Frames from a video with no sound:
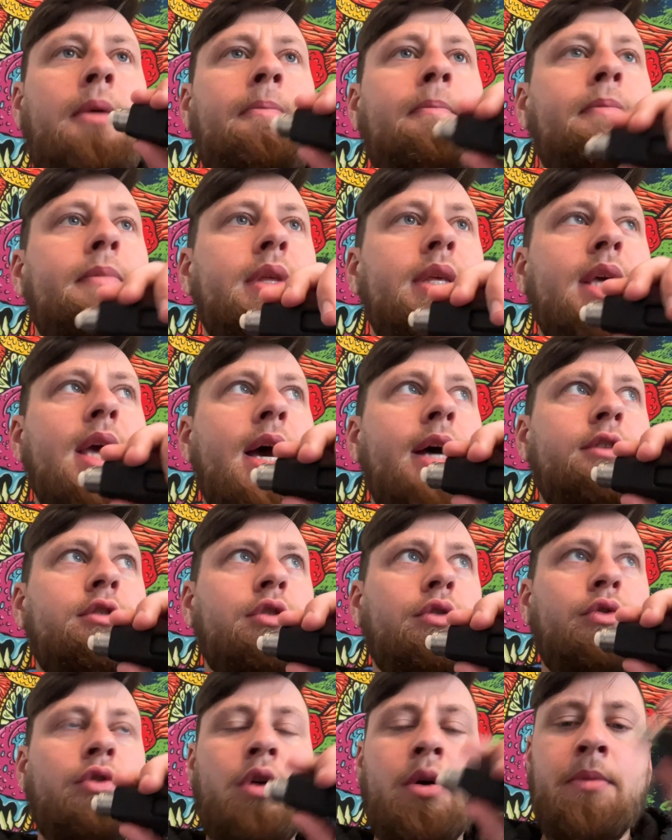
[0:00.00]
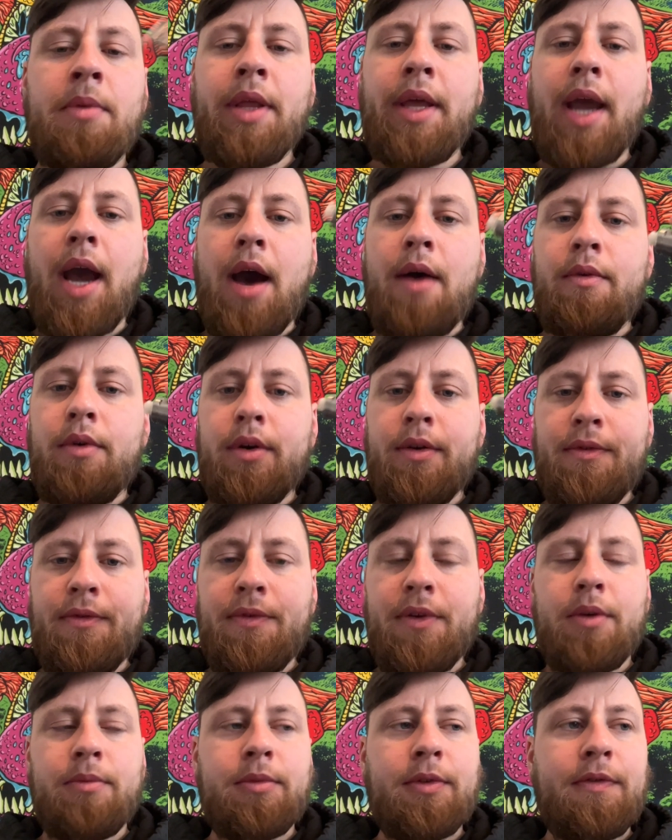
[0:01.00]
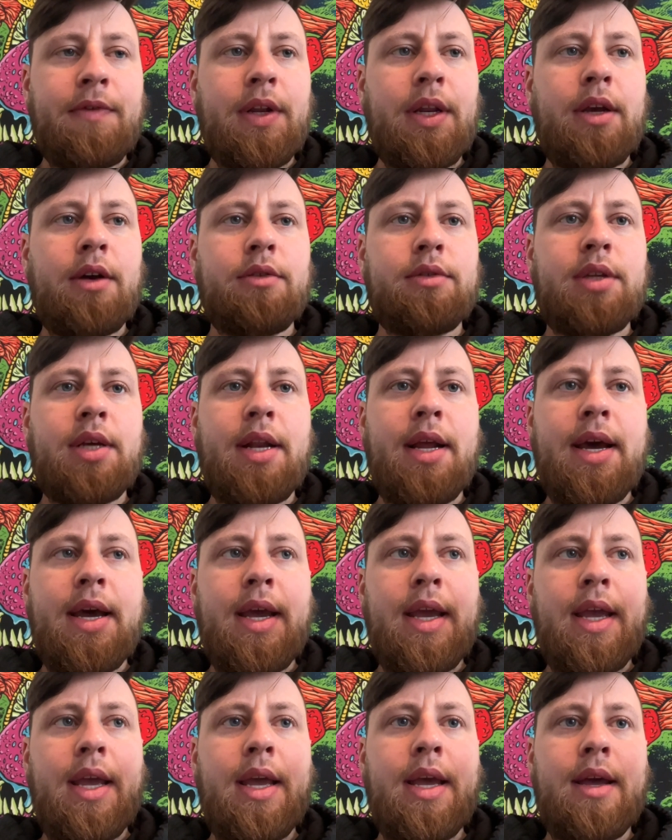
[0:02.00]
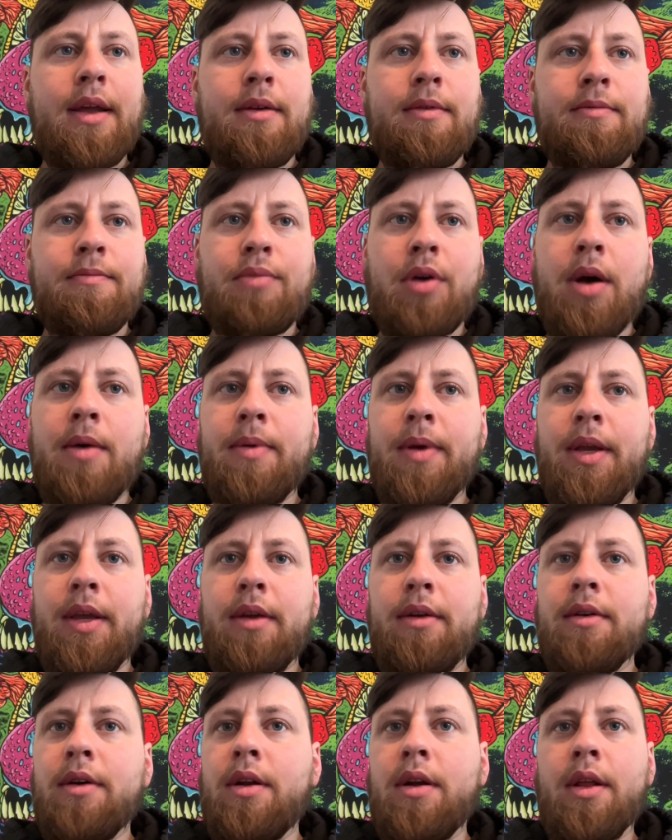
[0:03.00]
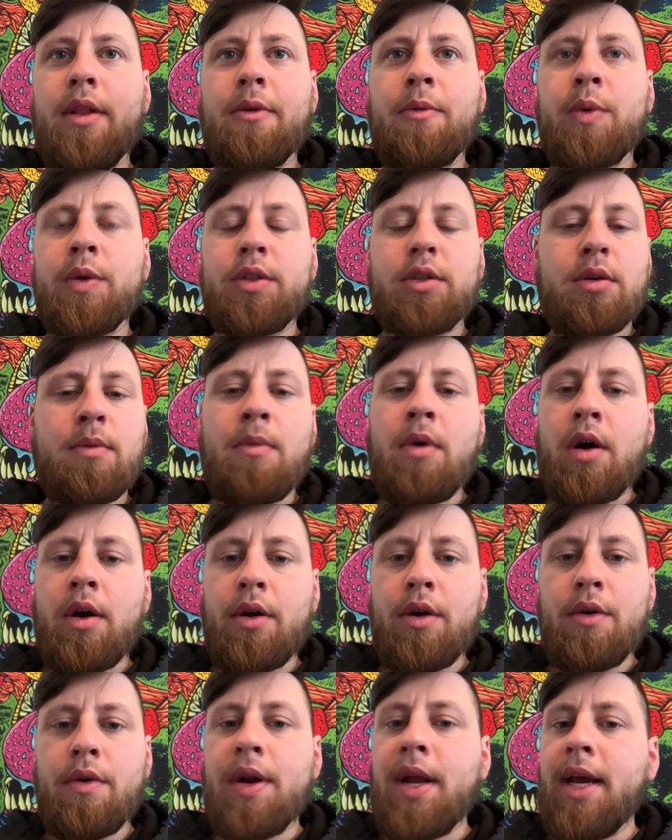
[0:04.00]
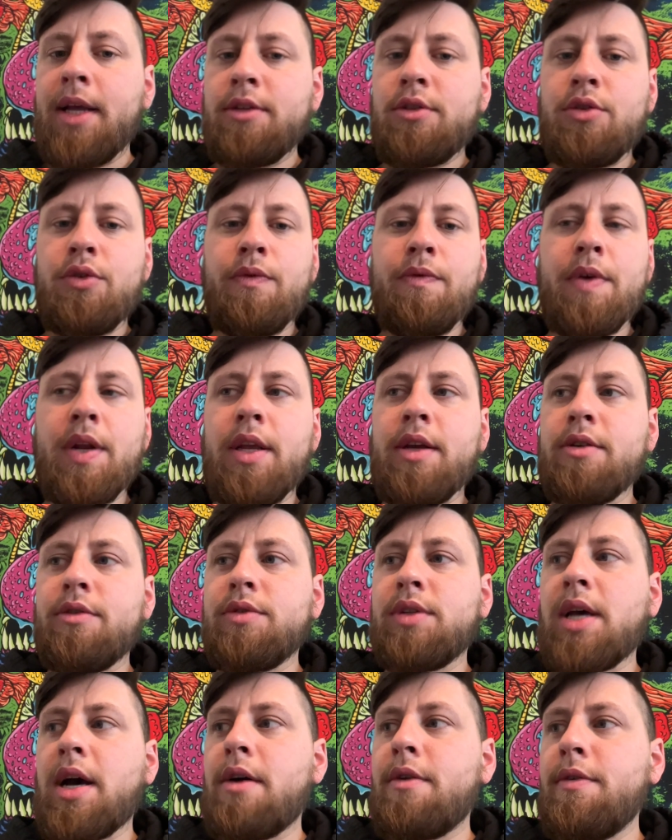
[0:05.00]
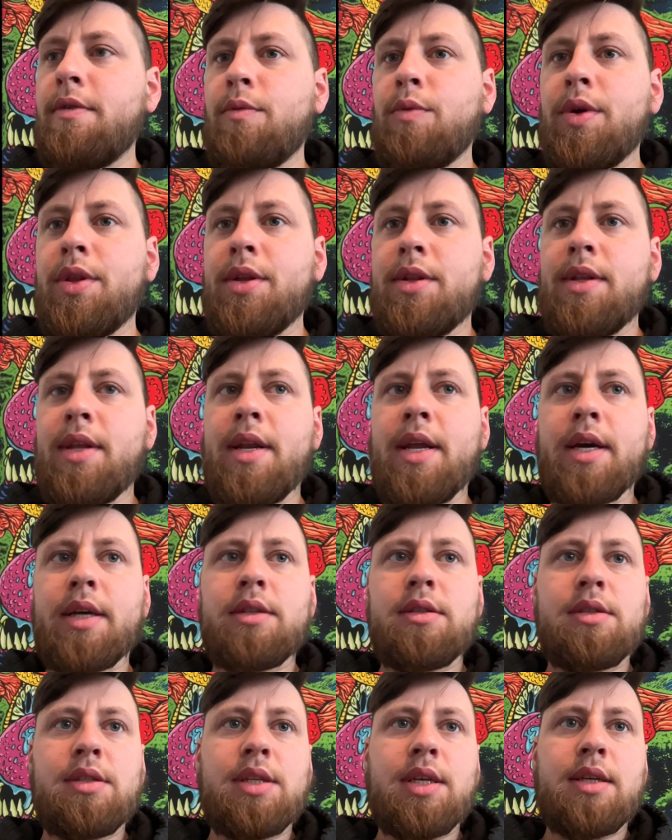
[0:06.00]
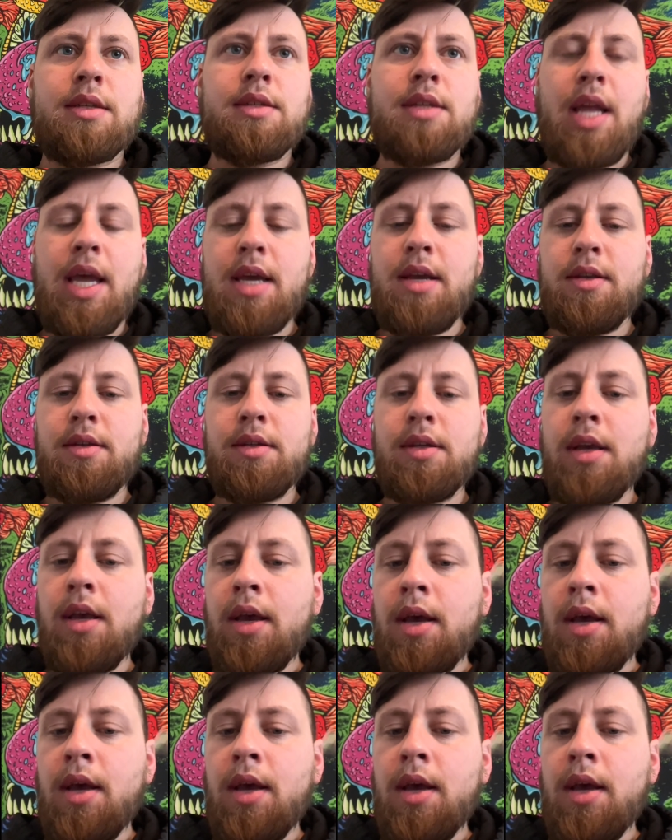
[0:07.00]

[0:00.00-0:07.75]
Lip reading: Yeah, so normally I would have filmed a video today and probably another one tomorrow and had two videos out within the next 6 days.